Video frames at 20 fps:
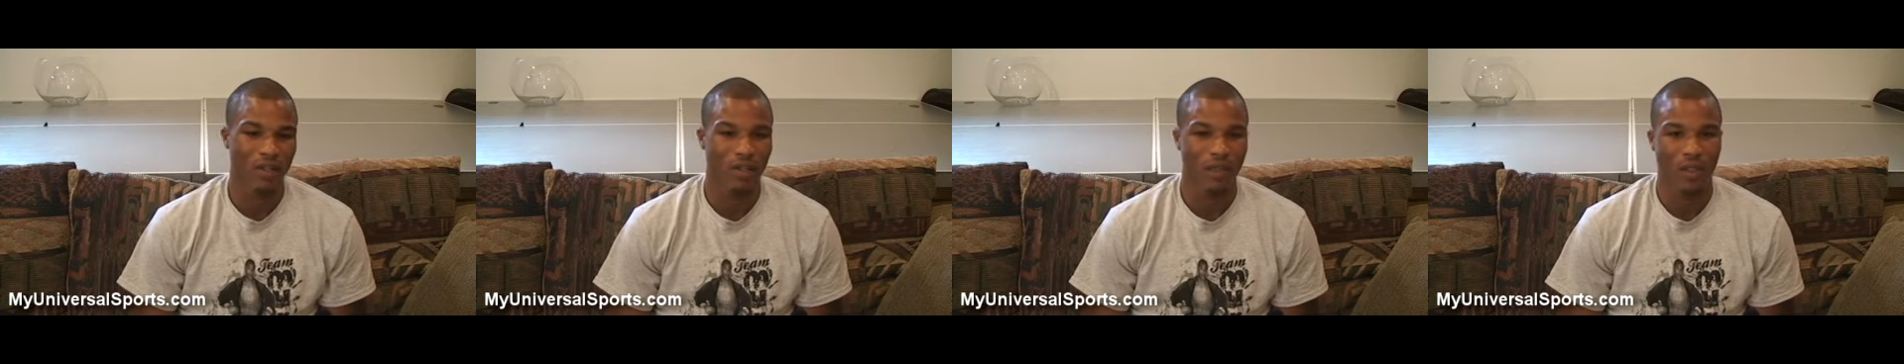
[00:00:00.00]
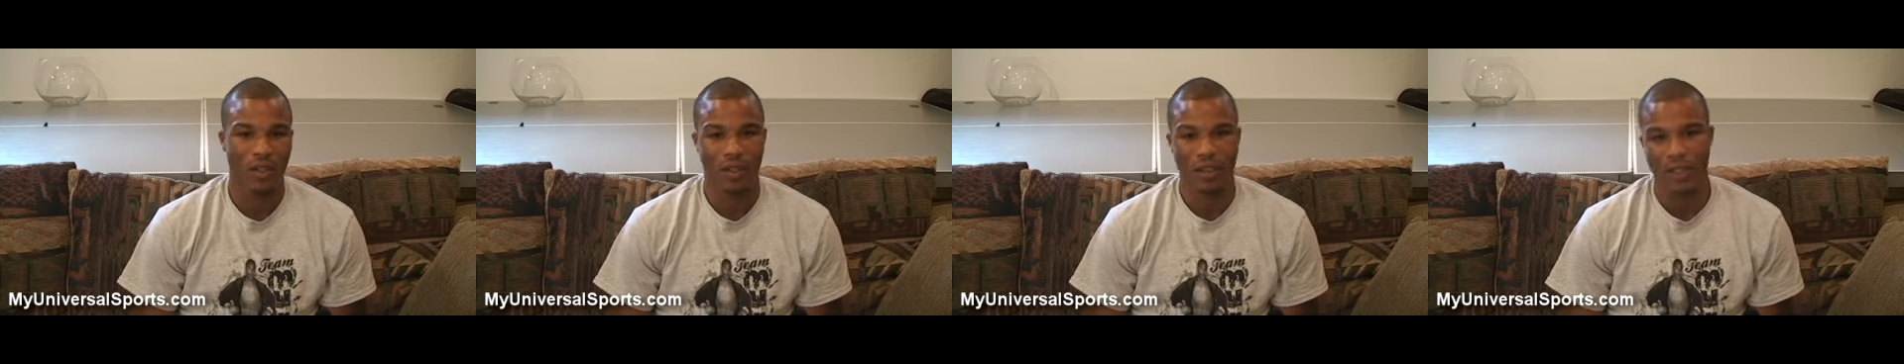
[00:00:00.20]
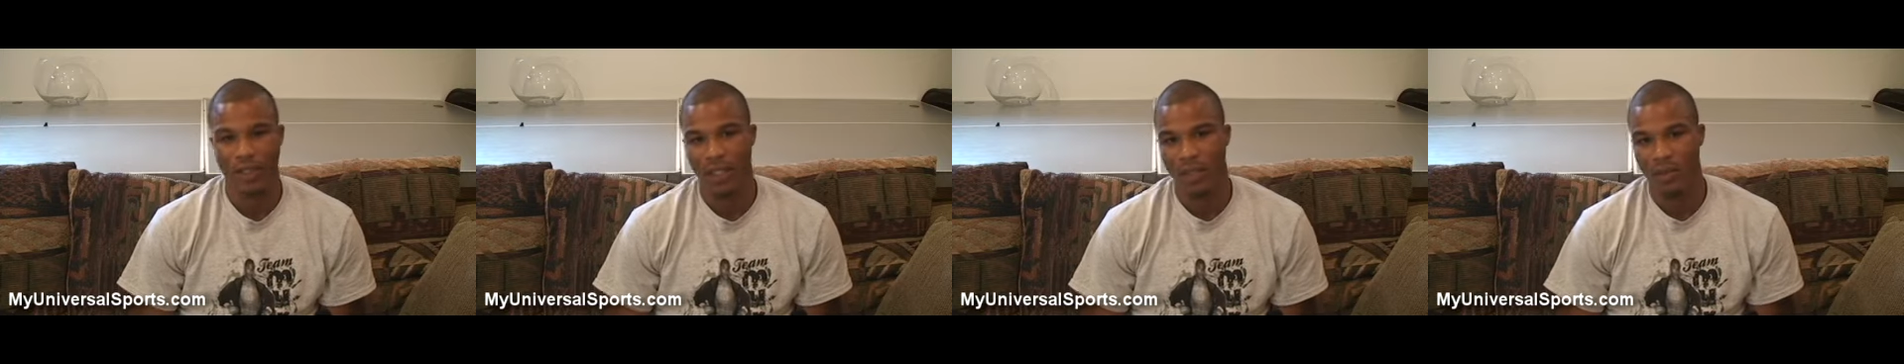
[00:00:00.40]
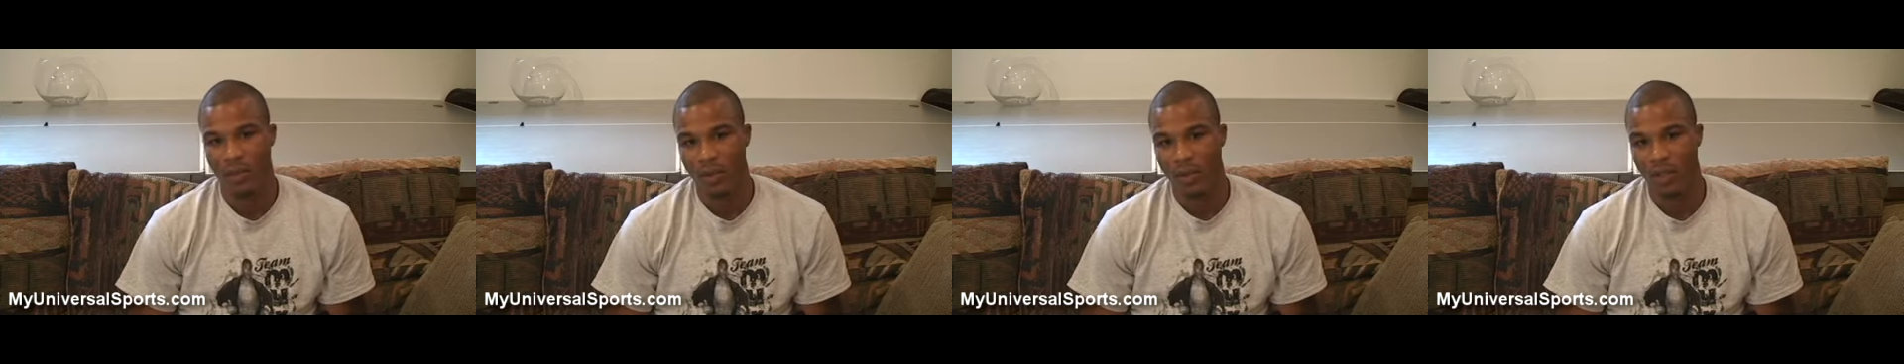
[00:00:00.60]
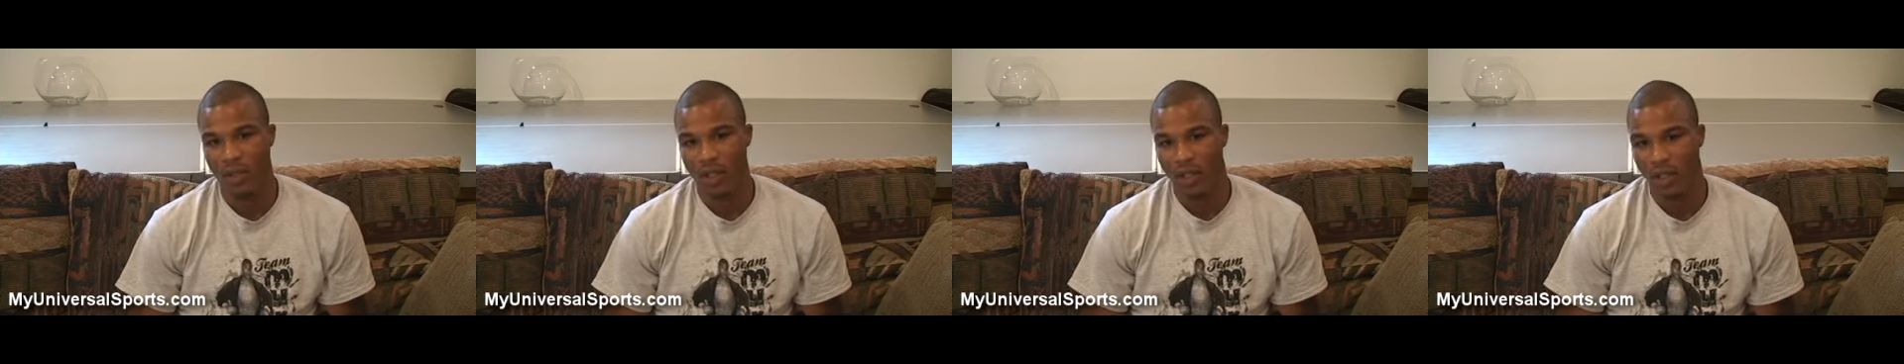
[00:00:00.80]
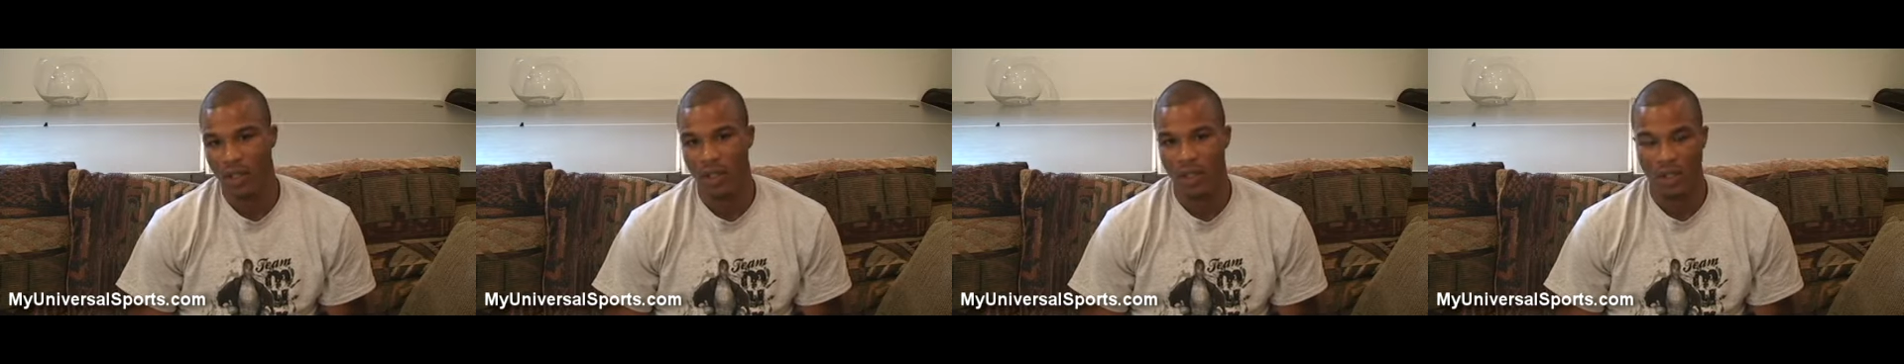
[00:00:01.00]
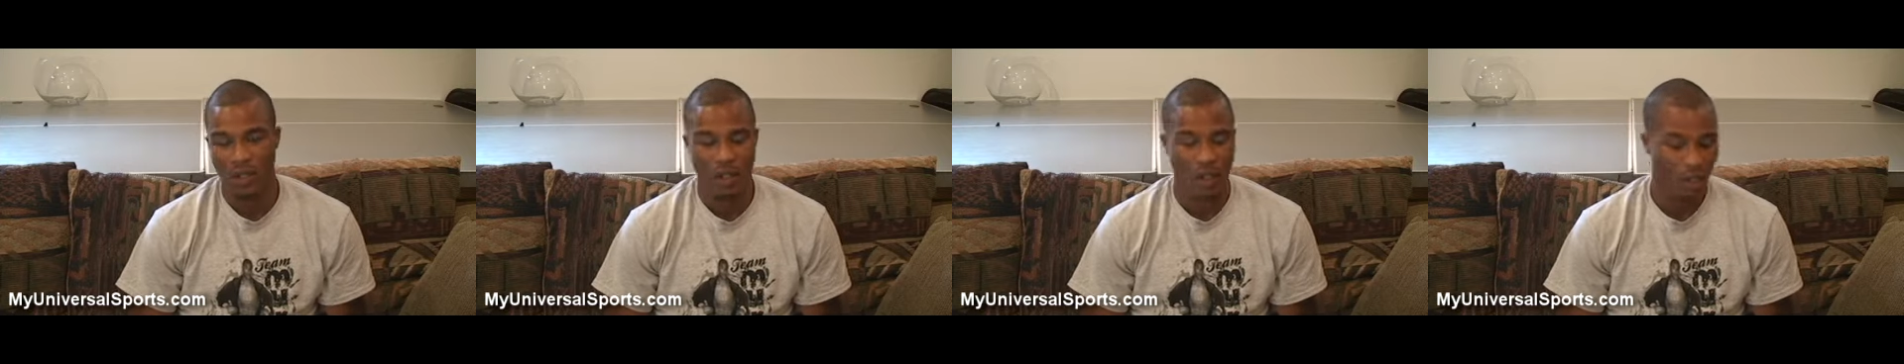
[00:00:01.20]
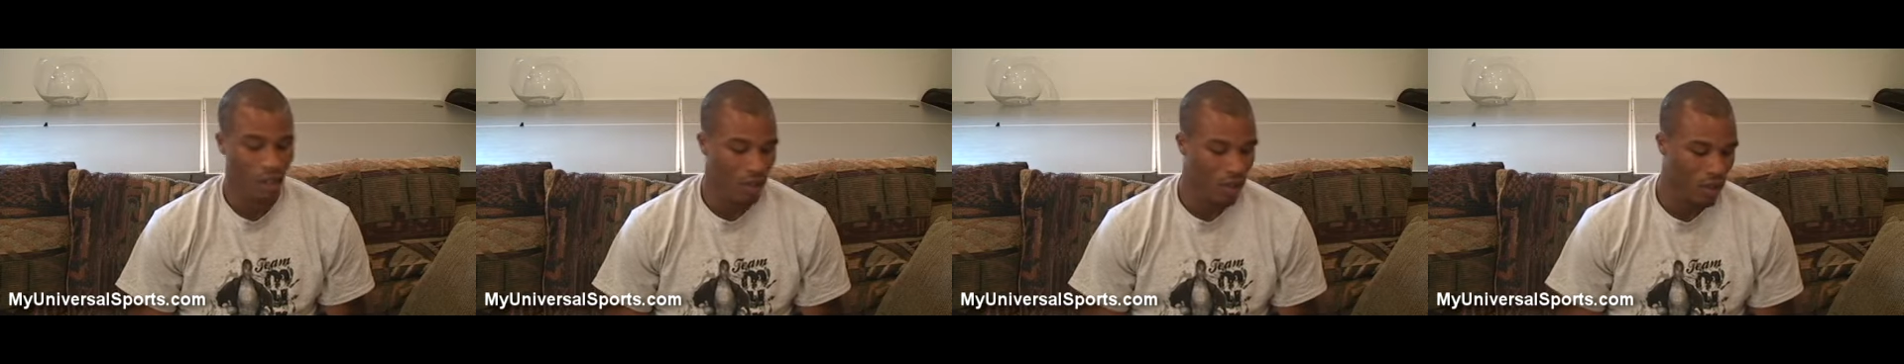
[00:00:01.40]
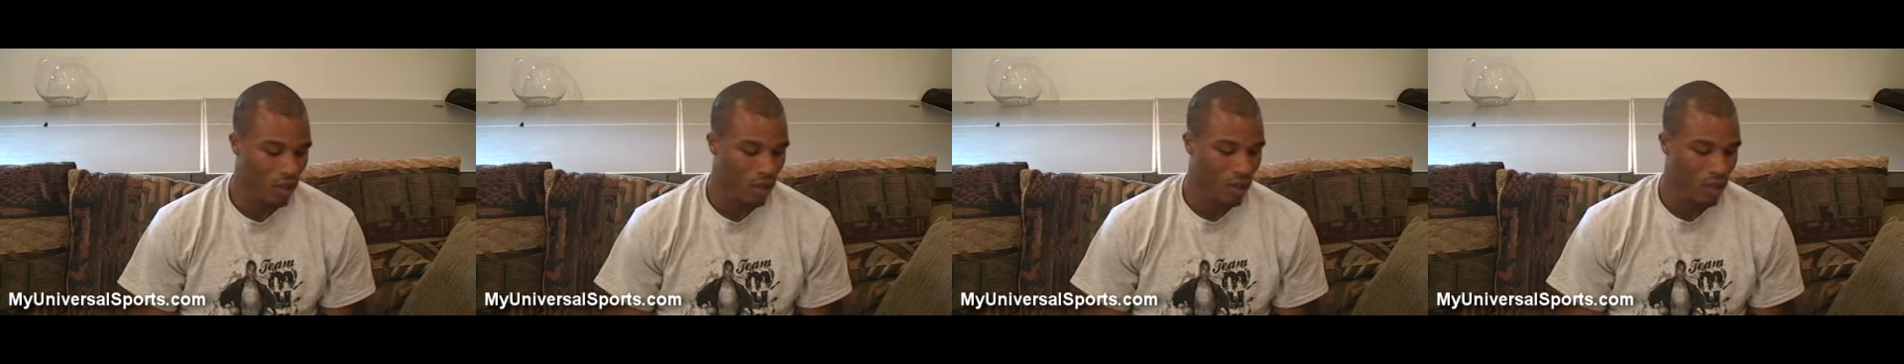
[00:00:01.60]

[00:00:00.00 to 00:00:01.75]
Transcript: for it to keep going on and on.